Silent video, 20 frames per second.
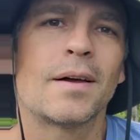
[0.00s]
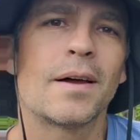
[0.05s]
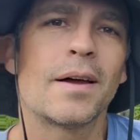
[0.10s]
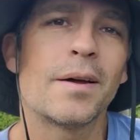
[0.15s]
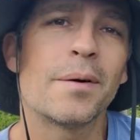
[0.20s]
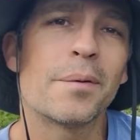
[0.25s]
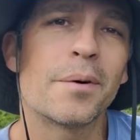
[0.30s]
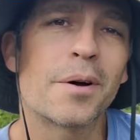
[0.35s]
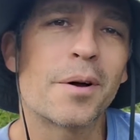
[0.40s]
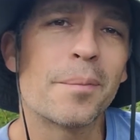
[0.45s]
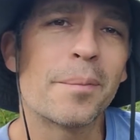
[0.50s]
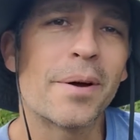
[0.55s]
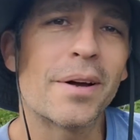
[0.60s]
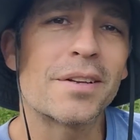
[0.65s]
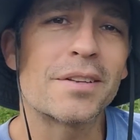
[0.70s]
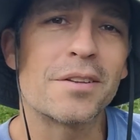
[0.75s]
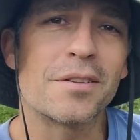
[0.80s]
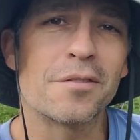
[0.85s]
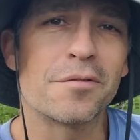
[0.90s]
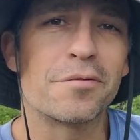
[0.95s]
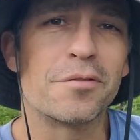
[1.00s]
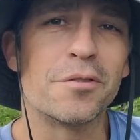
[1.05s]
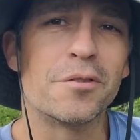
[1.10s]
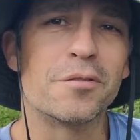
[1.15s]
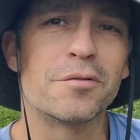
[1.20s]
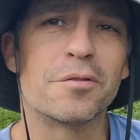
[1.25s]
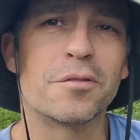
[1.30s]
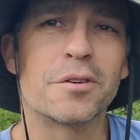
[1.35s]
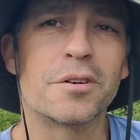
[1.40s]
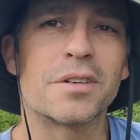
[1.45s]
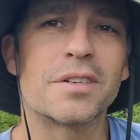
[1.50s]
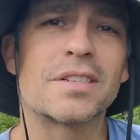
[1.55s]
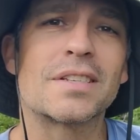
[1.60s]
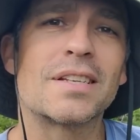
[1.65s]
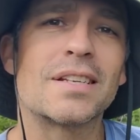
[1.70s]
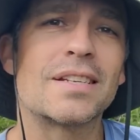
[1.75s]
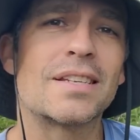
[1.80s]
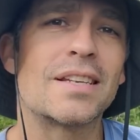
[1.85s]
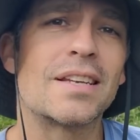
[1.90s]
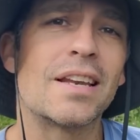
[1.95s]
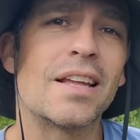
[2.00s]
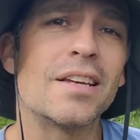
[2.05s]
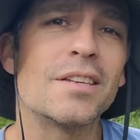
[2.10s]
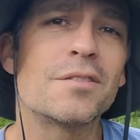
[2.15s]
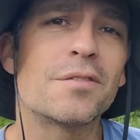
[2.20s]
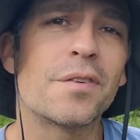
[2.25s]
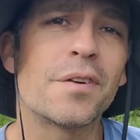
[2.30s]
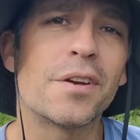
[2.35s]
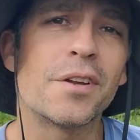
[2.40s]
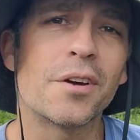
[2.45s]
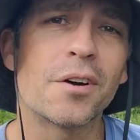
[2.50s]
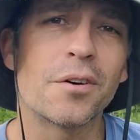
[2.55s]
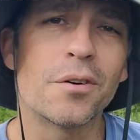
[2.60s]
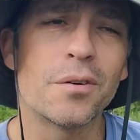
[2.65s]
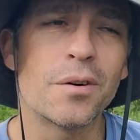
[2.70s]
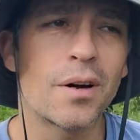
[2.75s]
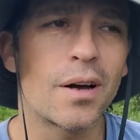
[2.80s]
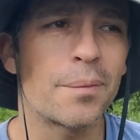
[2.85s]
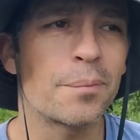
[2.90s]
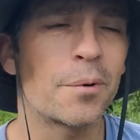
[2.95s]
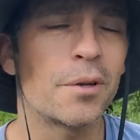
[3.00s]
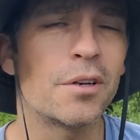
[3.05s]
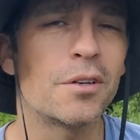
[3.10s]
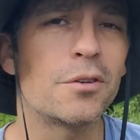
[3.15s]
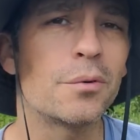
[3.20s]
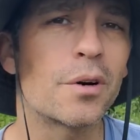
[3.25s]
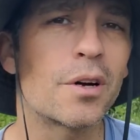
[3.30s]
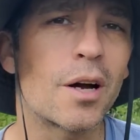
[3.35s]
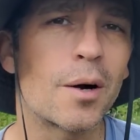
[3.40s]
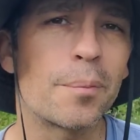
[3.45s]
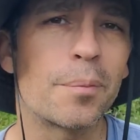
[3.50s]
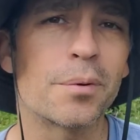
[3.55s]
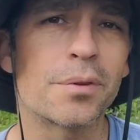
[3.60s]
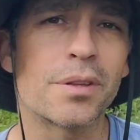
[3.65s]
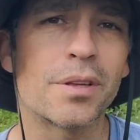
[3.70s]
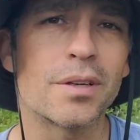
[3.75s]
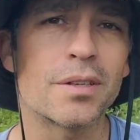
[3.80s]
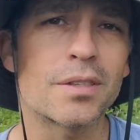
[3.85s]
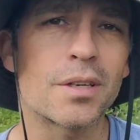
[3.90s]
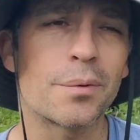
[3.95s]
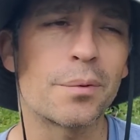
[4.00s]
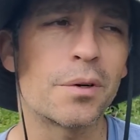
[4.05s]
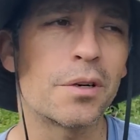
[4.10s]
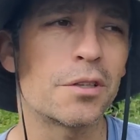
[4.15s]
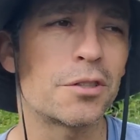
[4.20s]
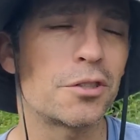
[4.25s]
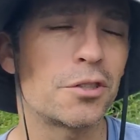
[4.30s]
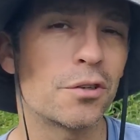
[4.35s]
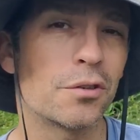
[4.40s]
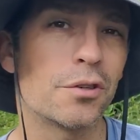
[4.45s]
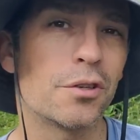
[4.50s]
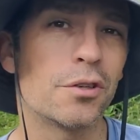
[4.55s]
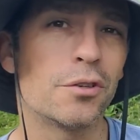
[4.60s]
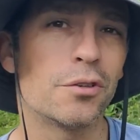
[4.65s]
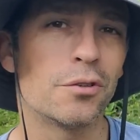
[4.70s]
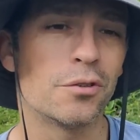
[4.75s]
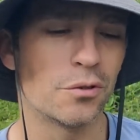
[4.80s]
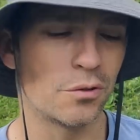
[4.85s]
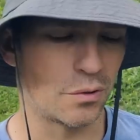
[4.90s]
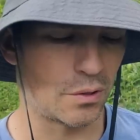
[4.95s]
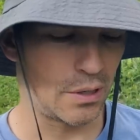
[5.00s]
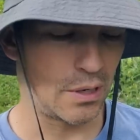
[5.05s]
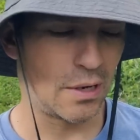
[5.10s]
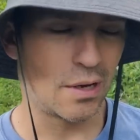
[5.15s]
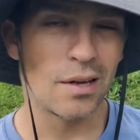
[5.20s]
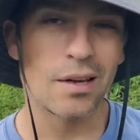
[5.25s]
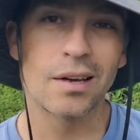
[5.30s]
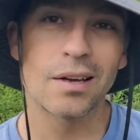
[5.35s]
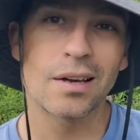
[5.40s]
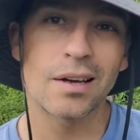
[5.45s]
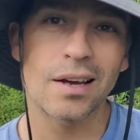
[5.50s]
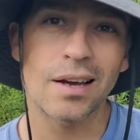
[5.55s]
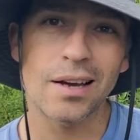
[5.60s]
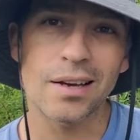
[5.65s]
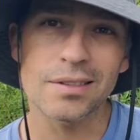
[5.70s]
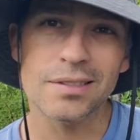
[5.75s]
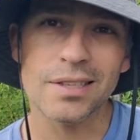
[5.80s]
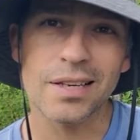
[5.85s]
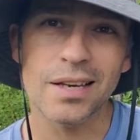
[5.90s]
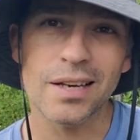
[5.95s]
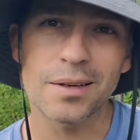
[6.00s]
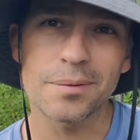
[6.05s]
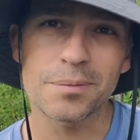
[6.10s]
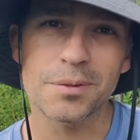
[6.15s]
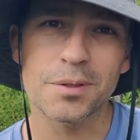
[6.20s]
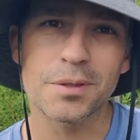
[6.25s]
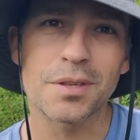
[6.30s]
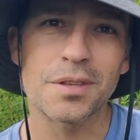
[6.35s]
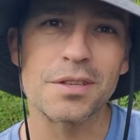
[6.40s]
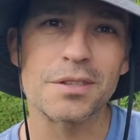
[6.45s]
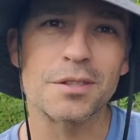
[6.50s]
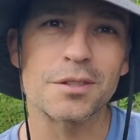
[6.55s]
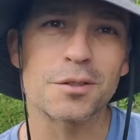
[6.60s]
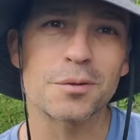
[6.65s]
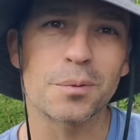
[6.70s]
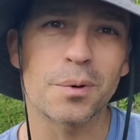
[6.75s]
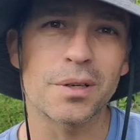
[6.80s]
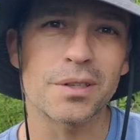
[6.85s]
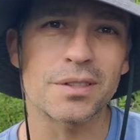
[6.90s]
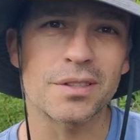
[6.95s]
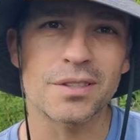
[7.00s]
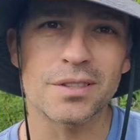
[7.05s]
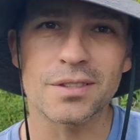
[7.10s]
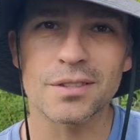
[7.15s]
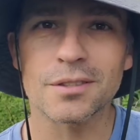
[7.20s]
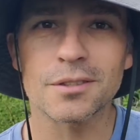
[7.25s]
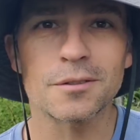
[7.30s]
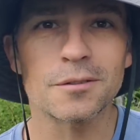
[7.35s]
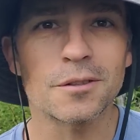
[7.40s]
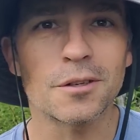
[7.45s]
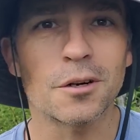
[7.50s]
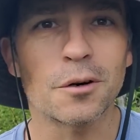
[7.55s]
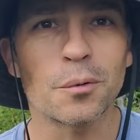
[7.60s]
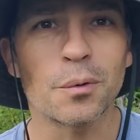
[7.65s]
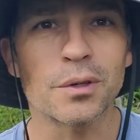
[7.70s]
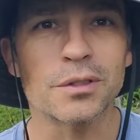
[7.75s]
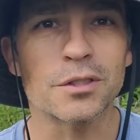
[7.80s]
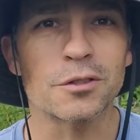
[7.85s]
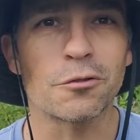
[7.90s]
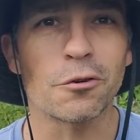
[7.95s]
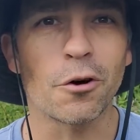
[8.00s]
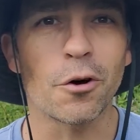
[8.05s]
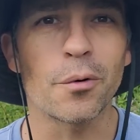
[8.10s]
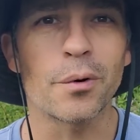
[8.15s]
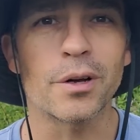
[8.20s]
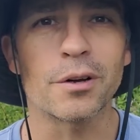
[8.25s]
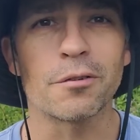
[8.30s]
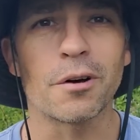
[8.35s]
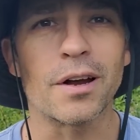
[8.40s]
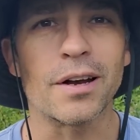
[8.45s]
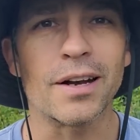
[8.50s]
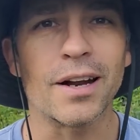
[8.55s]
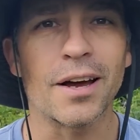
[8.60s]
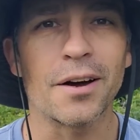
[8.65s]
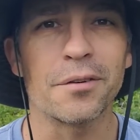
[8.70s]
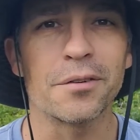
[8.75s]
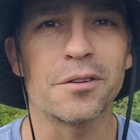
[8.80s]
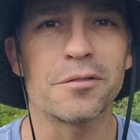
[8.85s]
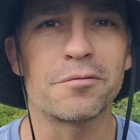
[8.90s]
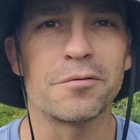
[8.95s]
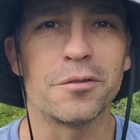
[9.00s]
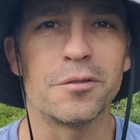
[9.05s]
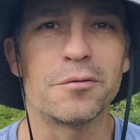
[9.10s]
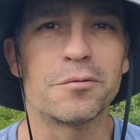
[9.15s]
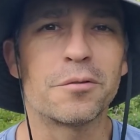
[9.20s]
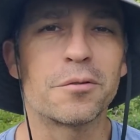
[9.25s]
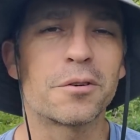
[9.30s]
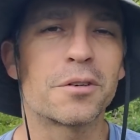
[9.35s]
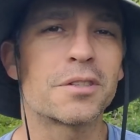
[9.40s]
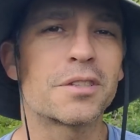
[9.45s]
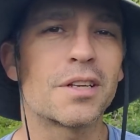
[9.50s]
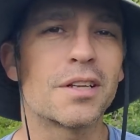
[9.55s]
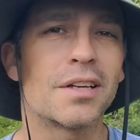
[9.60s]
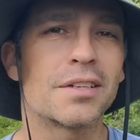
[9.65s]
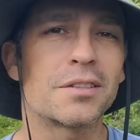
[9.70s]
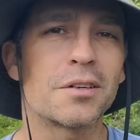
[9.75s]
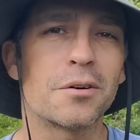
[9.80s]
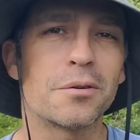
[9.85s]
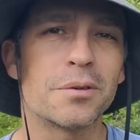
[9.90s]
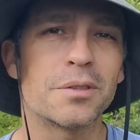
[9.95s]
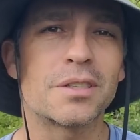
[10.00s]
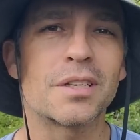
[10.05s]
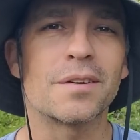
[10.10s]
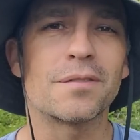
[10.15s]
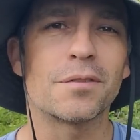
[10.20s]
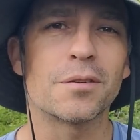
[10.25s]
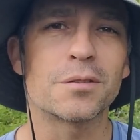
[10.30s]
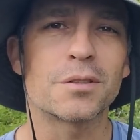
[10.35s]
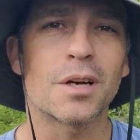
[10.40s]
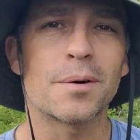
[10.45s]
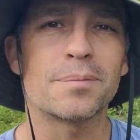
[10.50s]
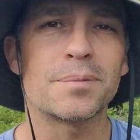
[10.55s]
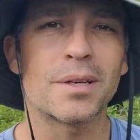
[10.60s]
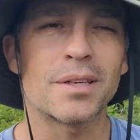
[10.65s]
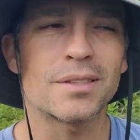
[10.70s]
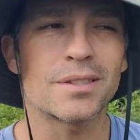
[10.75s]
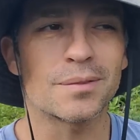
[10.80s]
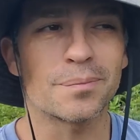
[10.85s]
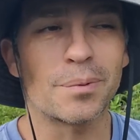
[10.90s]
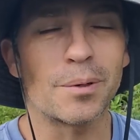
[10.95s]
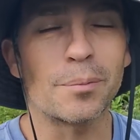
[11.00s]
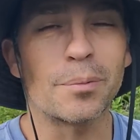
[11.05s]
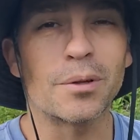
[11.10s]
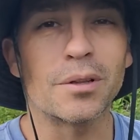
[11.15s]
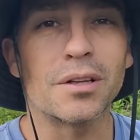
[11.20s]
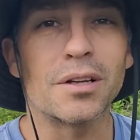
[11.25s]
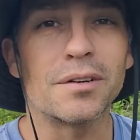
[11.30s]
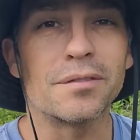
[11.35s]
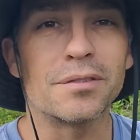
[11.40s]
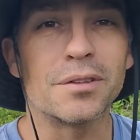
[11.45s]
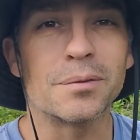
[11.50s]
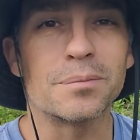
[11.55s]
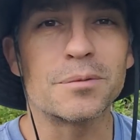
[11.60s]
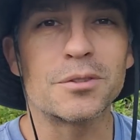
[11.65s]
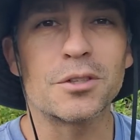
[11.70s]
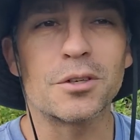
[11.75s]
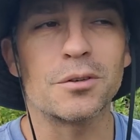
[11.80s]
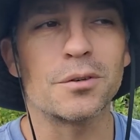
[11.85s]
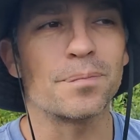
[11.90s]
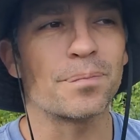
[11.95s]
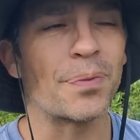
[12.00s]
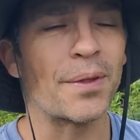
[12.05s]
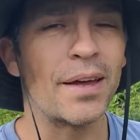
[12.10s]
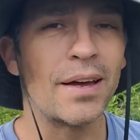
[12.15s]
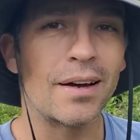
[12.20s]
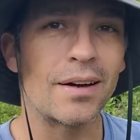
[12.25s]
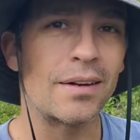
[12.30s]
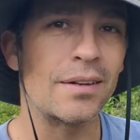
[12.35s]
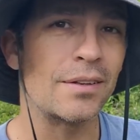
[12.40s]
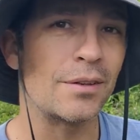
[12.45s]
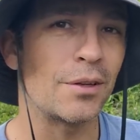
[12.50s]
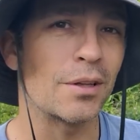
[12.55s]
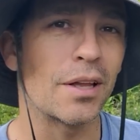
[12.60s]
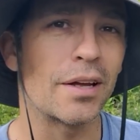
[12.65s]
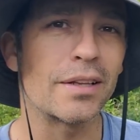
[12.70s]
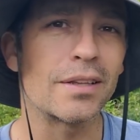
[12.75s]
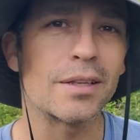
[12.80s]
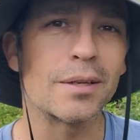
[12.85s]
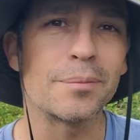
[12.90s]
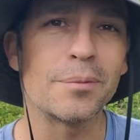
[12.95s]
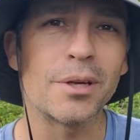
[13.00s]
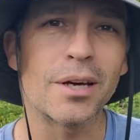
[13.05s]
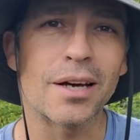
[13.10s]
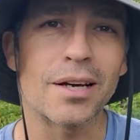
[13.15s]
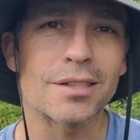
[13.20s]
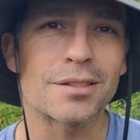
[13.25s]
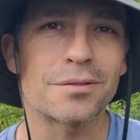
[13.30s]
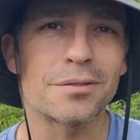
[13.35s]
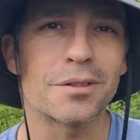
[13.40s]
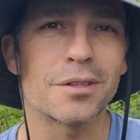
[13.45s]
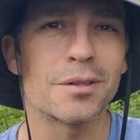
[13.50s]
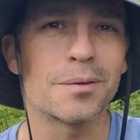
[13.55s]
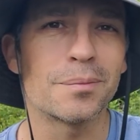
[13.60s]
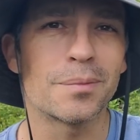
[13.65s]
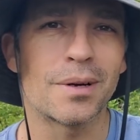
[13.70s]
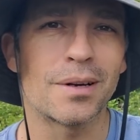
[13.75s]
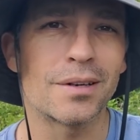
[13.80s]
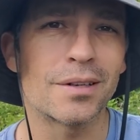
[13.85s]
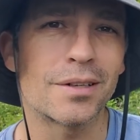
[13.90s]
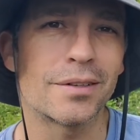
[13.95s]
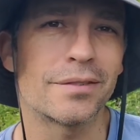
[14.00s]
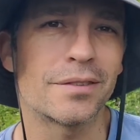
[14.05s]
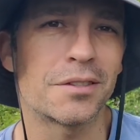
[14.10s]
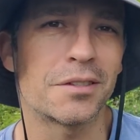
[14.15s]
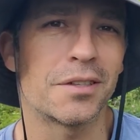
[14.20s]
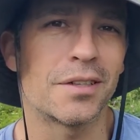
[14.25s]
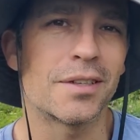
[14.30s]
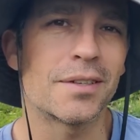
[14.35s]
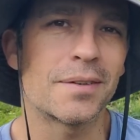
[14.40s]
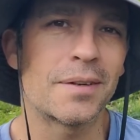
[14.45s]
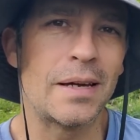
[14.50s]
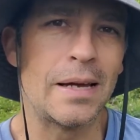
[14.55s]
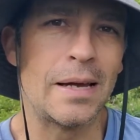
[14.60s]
Hey, welcome back to the food forest. Today's video, I'm going to do a couple things. I want to show you hascaps. This is what's, you know, what's growing right now in the food forest. I like to always give those updates and people love them. So you like them, you ask for them, I'll give it to you.